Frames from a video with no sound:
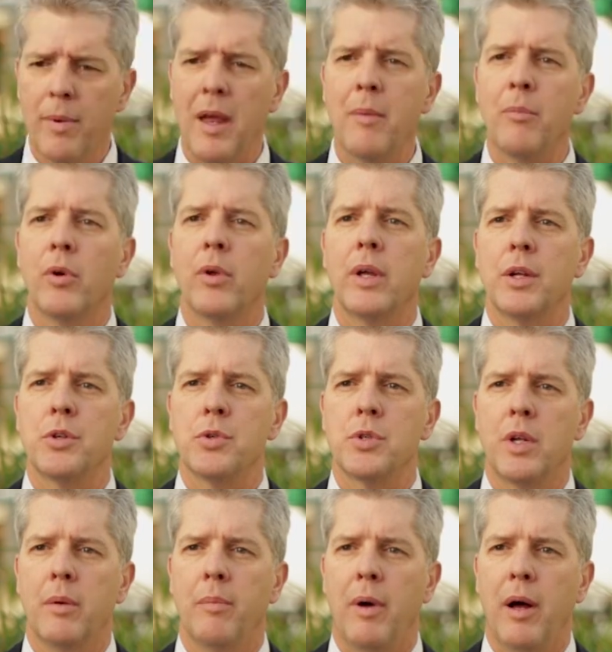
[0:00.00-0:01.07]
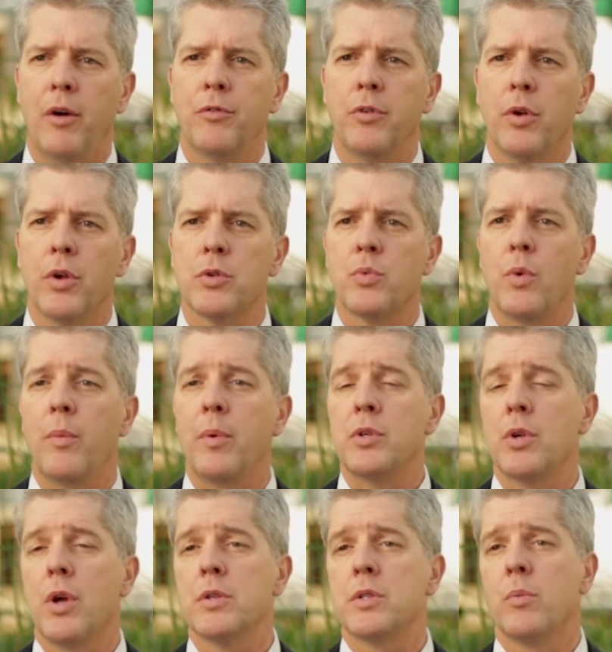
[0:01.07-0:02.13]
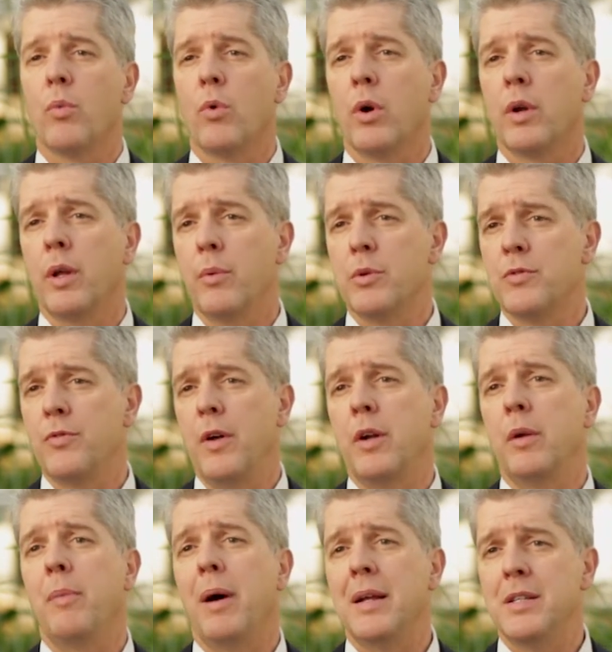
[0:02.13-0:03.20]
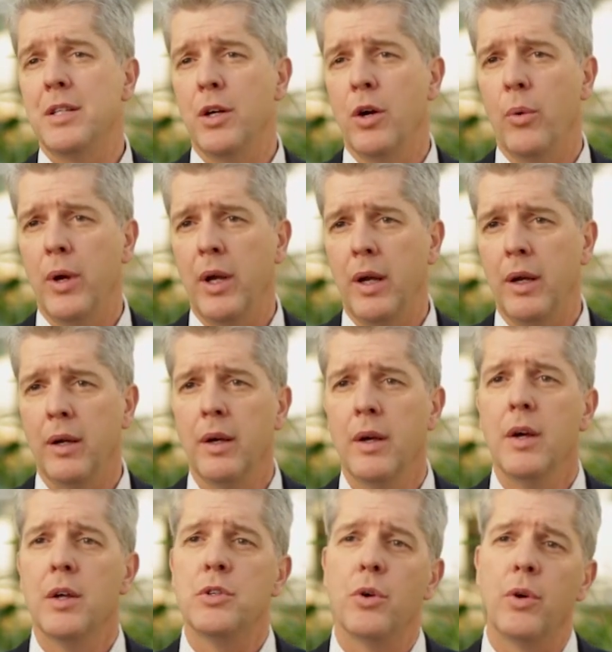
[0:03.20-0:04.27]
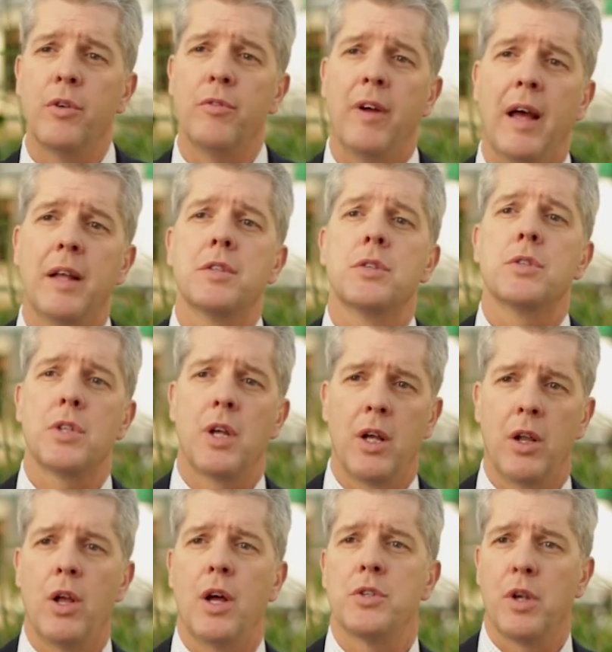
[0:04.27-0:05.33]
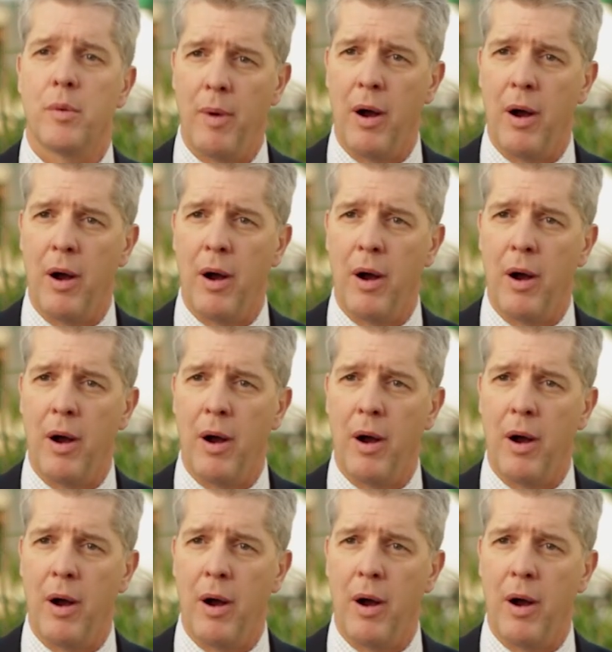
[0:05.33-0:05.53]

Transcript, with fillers: became really interested in biofuels when we saw some work that was funded by DOE to advance cellulosic